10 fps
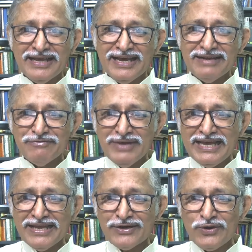and
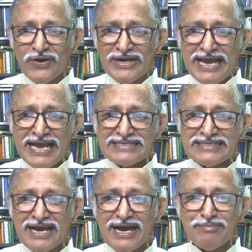where god
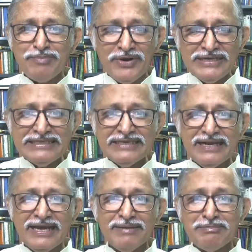has
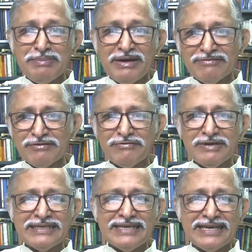appointed a
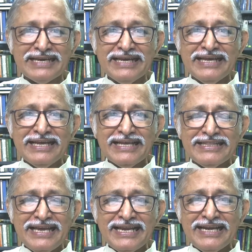powerful king
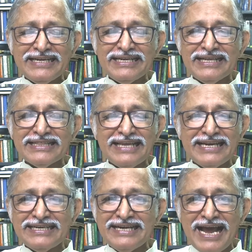they hid
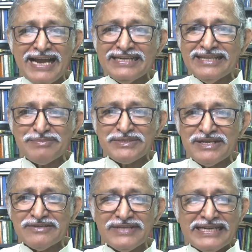they did hide
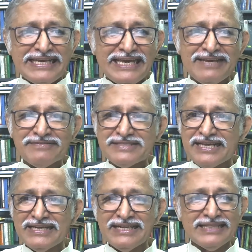themselves in caves
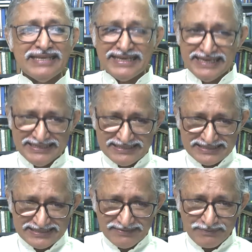and in
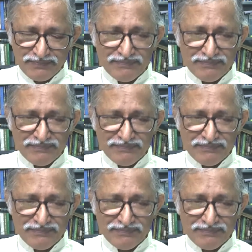thickets,